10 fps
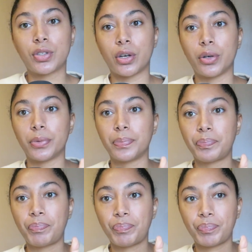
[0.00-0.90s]
So
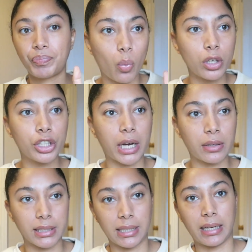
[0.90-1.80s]
what
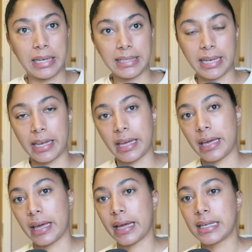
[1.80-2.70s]
Zhao Ziyang is saying
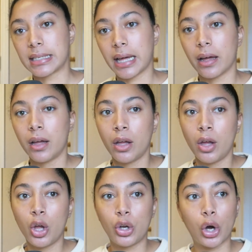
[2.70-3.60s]
here is that
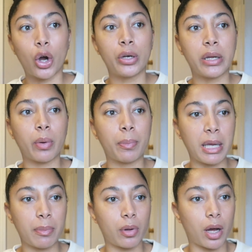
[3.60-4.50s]
not only were
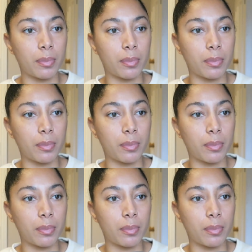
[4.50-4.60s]
people